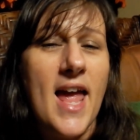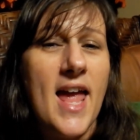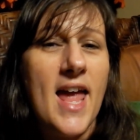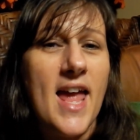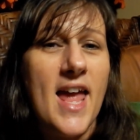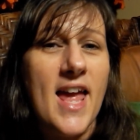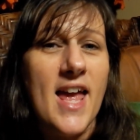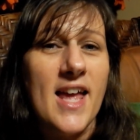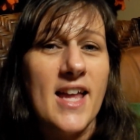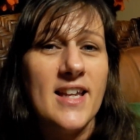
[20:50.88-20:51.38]

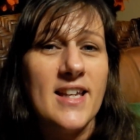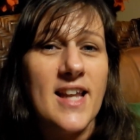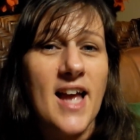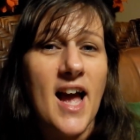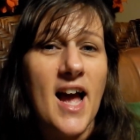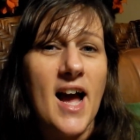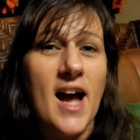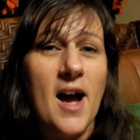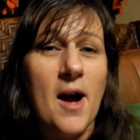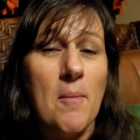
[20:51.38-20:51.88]
And
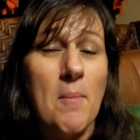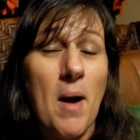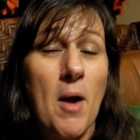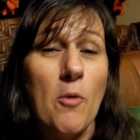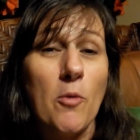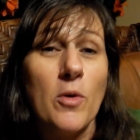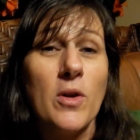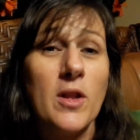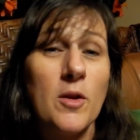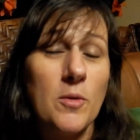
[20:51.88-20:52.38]

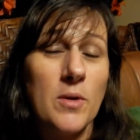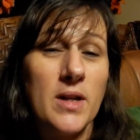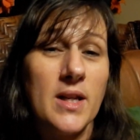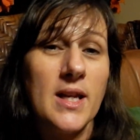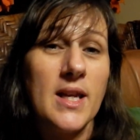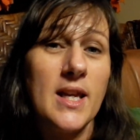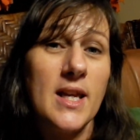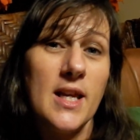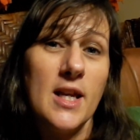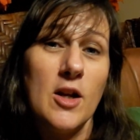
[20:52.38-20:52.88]
I really want
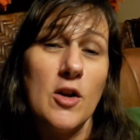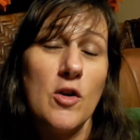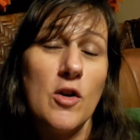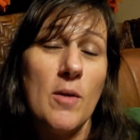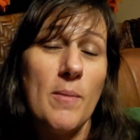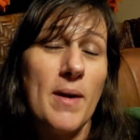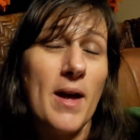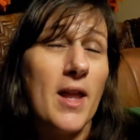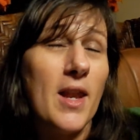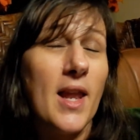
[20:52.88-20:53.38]
to hear
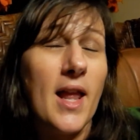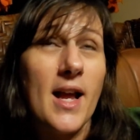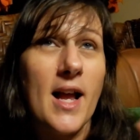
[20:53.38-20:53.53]
about,